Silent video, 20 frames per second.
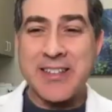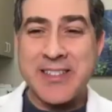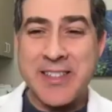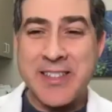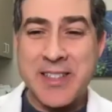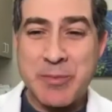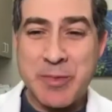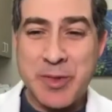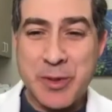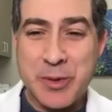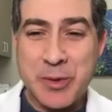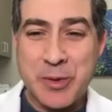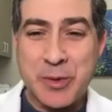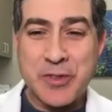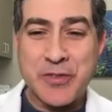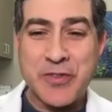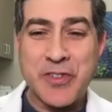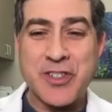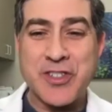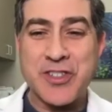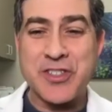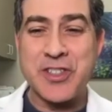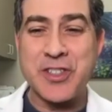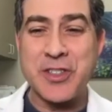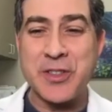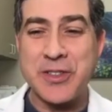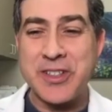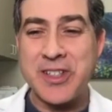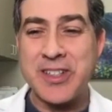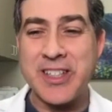zip through the first
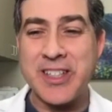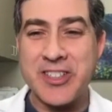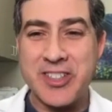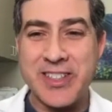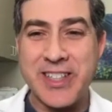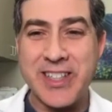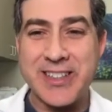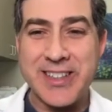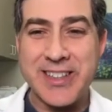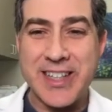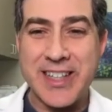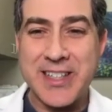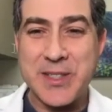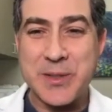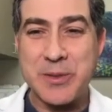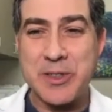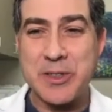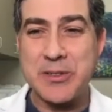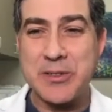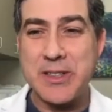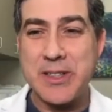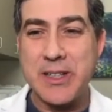2 and I'll let you take the last one.